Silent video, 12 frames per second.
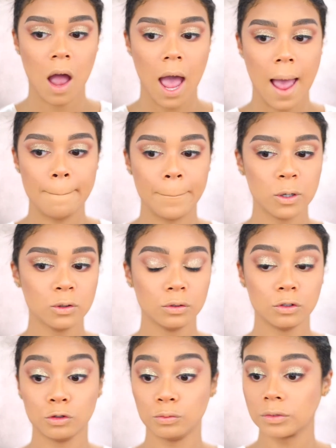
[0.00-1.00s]
And
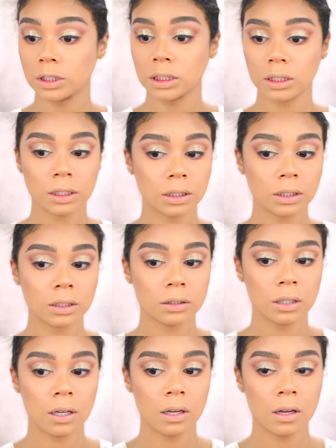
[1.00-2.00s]
boom,
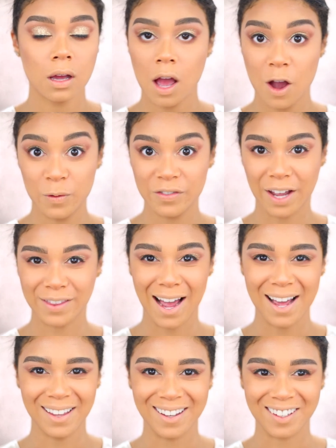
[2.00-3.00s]
we've got the
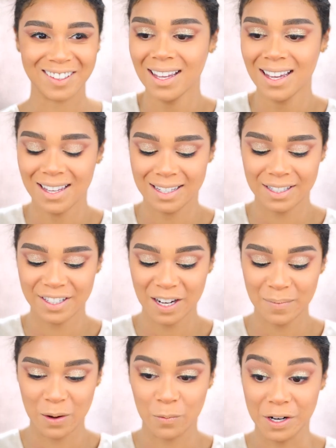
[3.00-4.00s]
eyeliner. This is
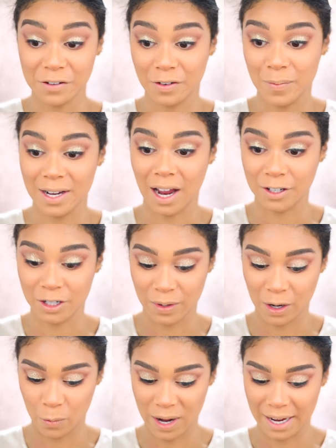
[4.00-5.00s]
gonna be weird for me not
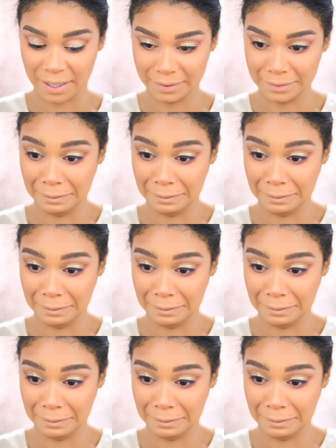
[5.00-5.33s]
doing a wing.